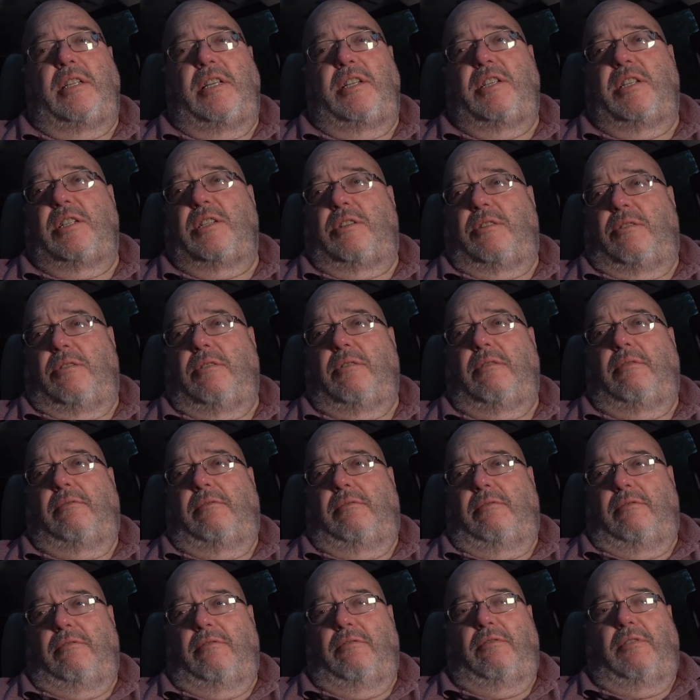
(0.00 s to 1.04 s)
They just
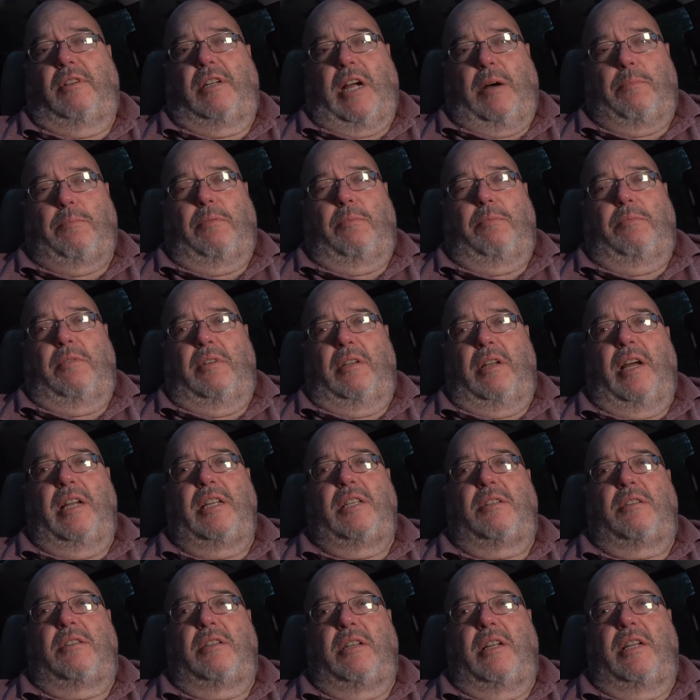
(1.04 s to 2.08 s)
a couple
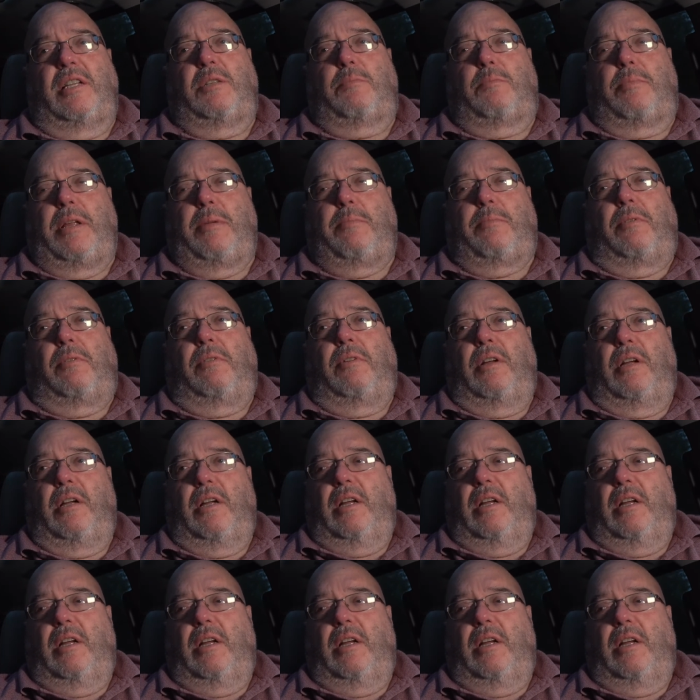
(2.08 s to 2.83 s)
nice, nice people.